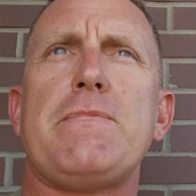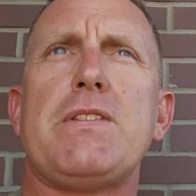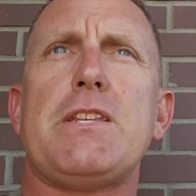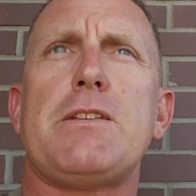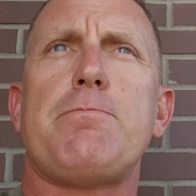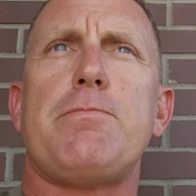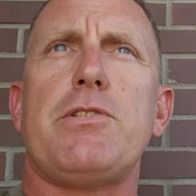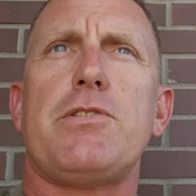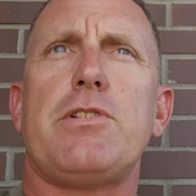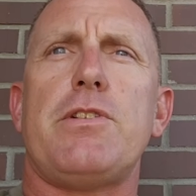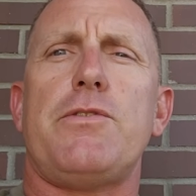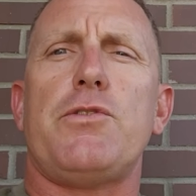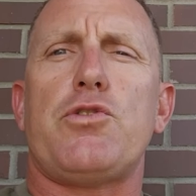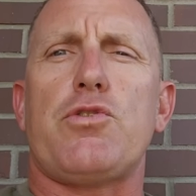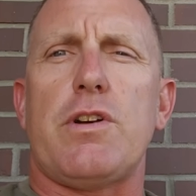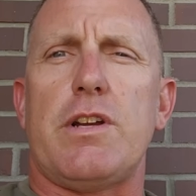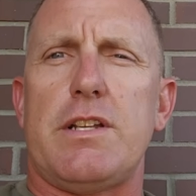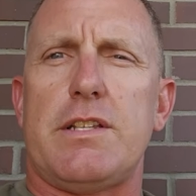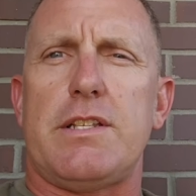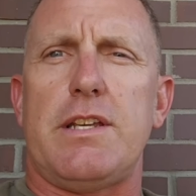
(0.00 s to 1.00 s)
especially if you're
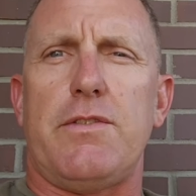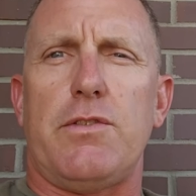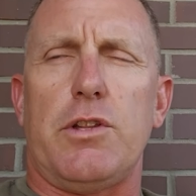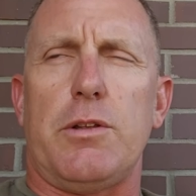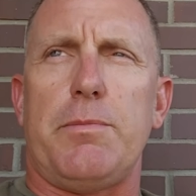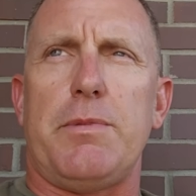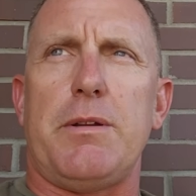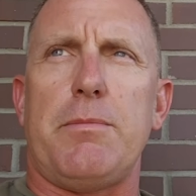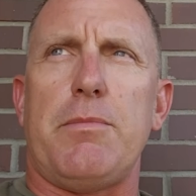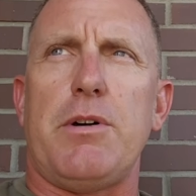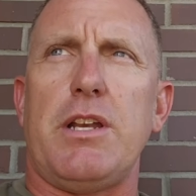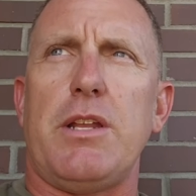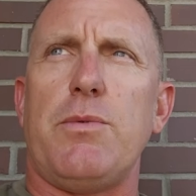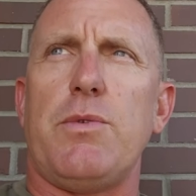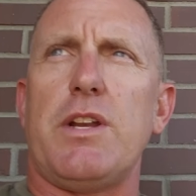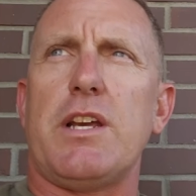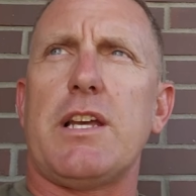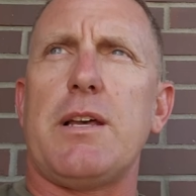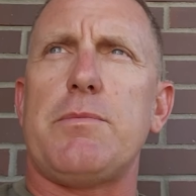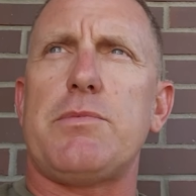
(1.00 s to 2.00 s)
trying to save a little bit of money
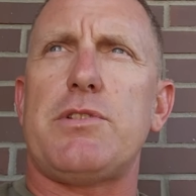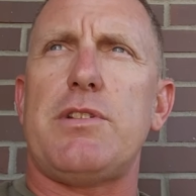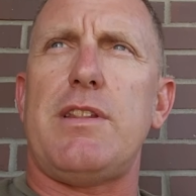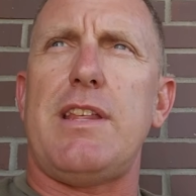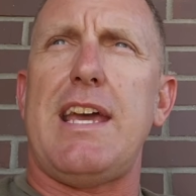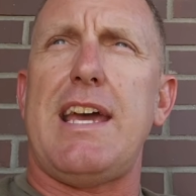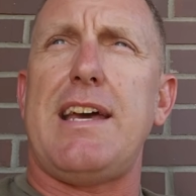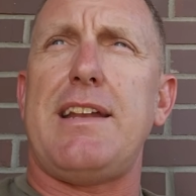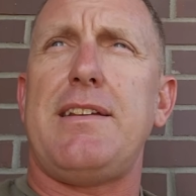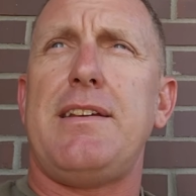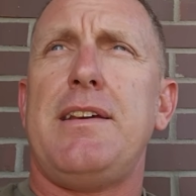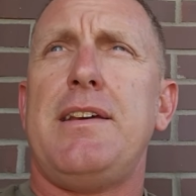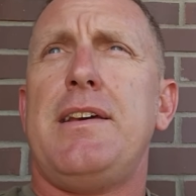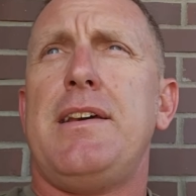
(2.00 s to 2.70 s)
when it comes to that.